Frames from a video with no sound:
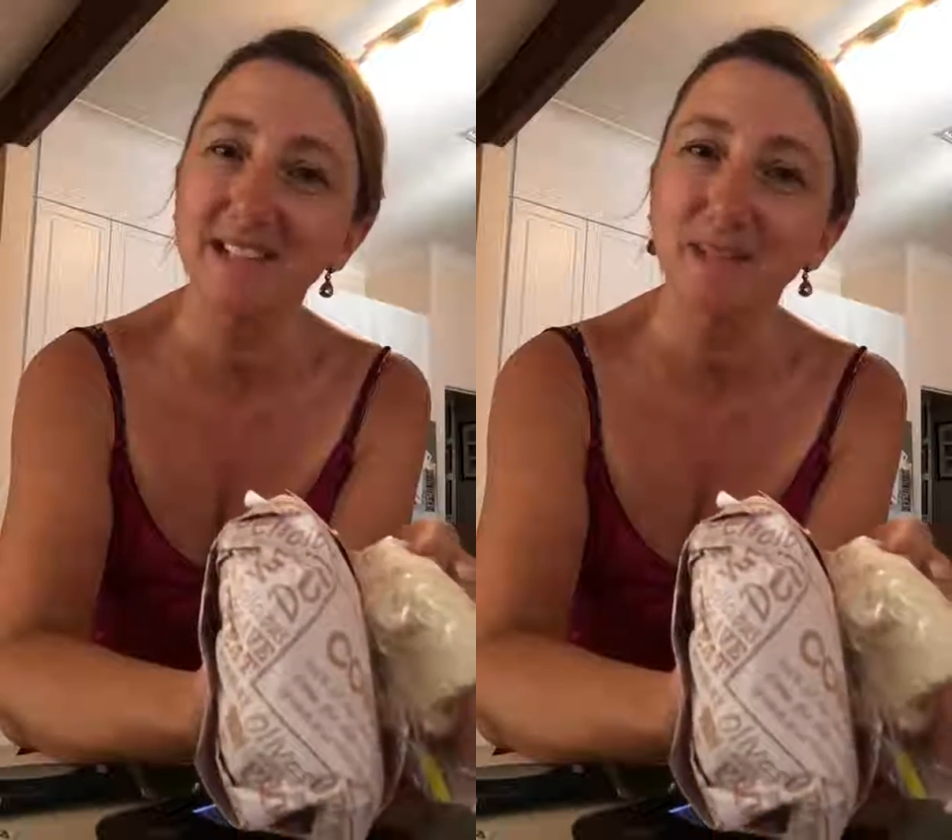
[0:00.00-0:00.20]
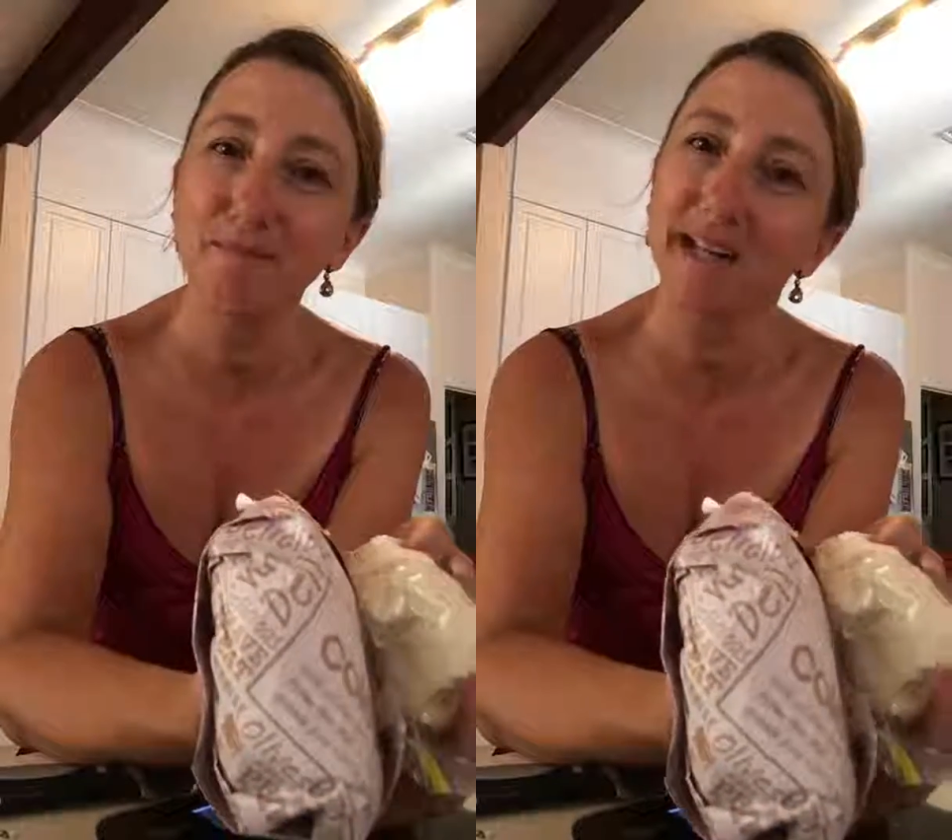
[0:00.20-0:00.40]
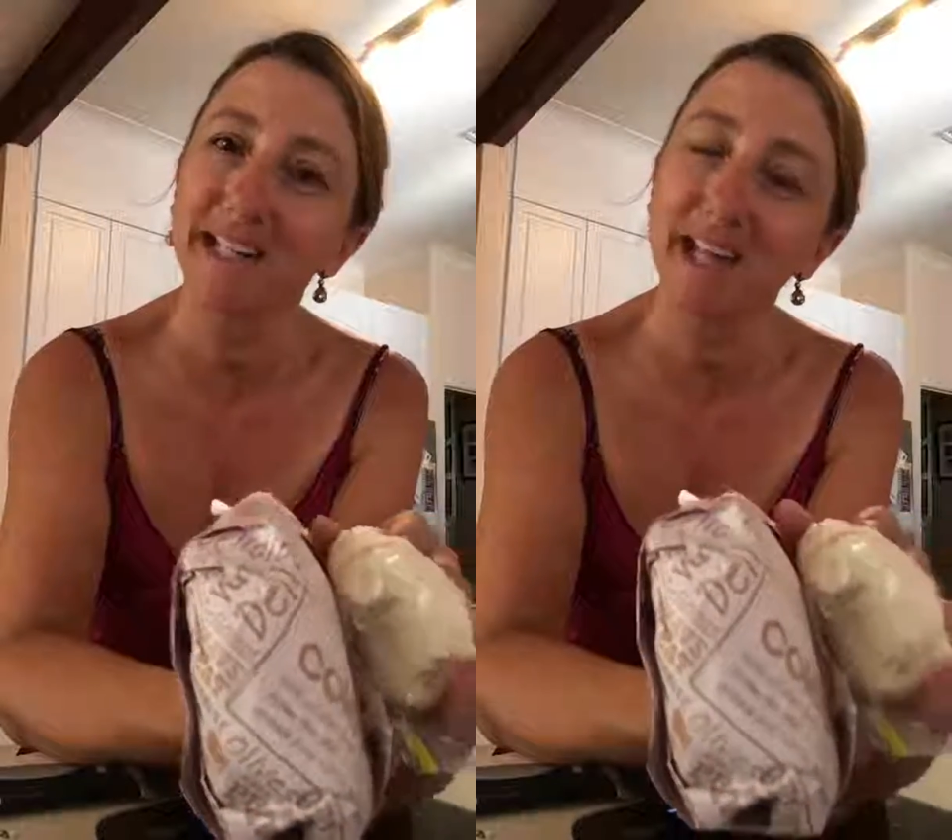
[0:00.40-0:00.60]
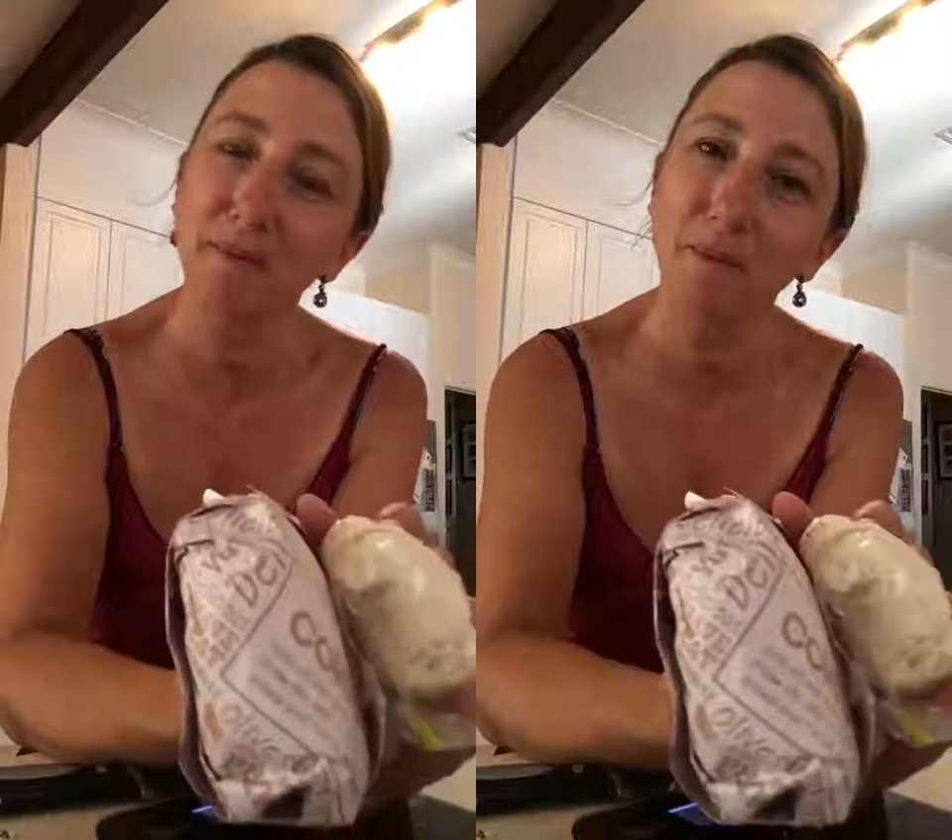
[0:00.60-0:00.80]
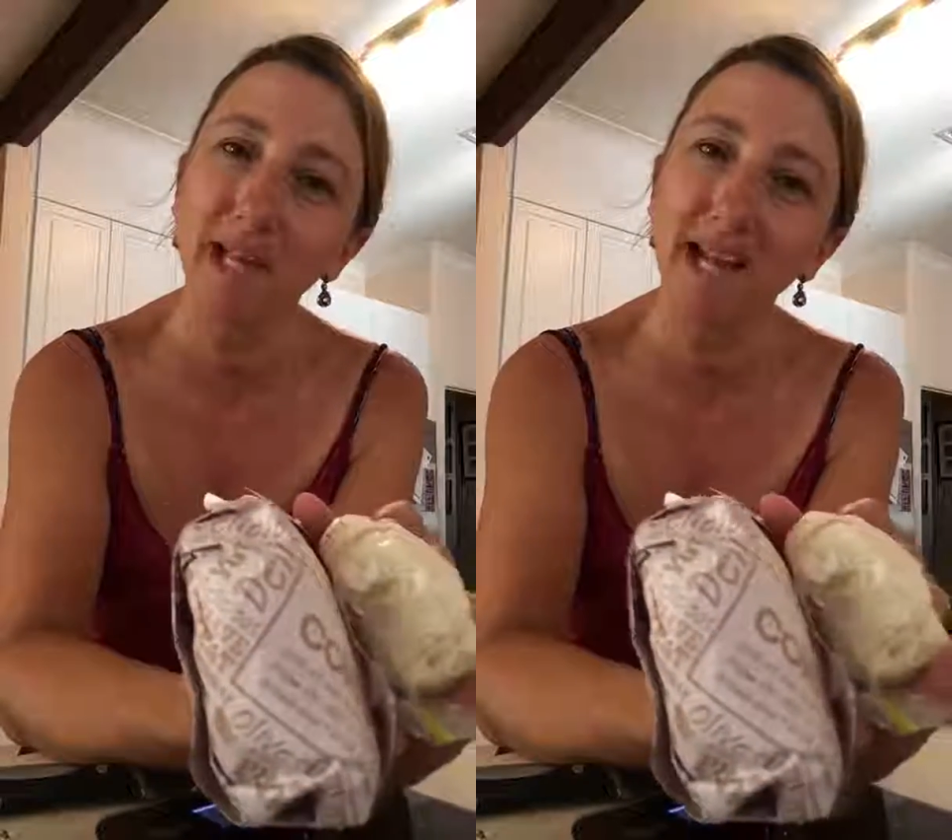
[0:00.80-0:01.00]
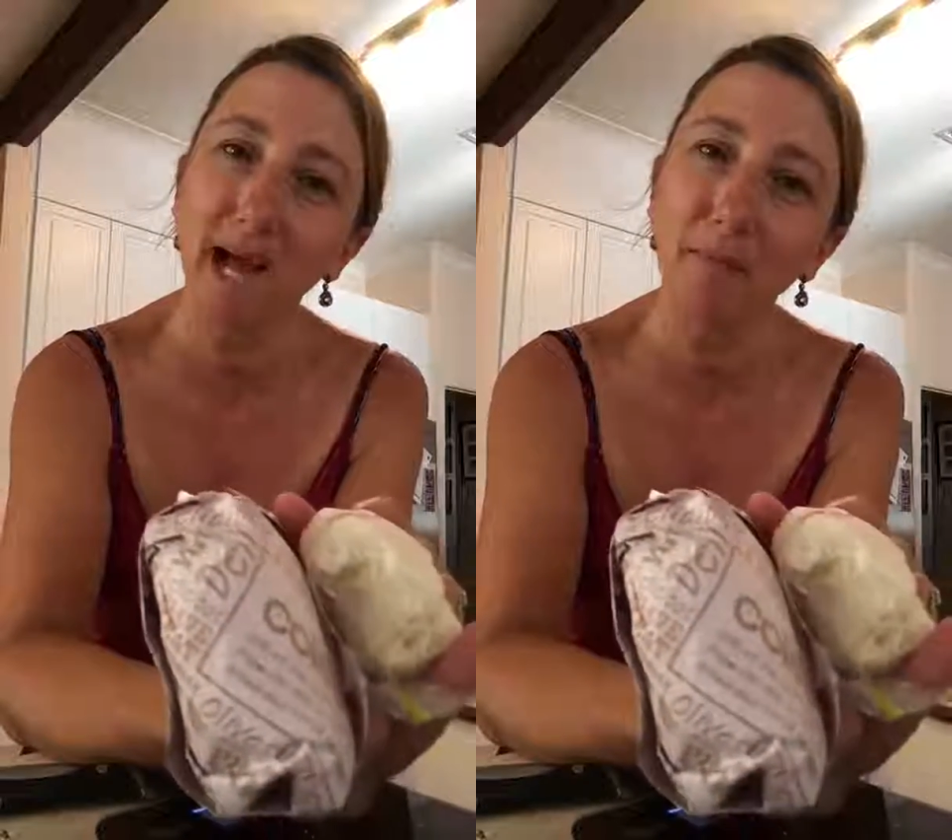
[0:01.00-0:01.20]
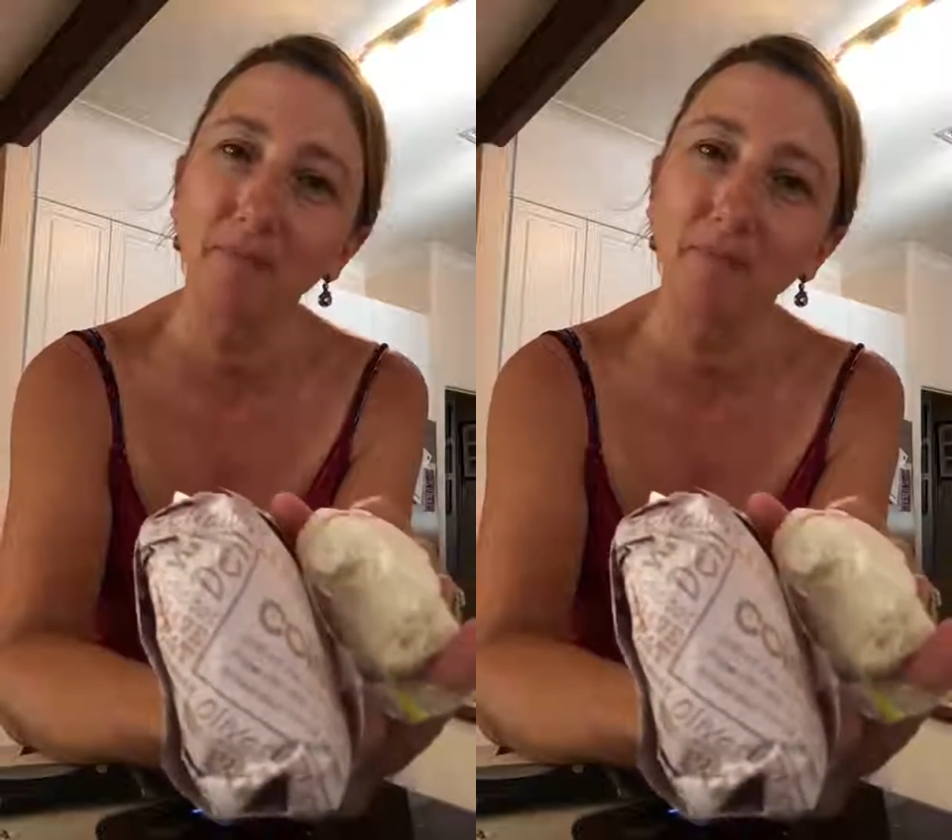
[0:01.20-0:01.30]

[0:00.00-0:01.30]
So the money that we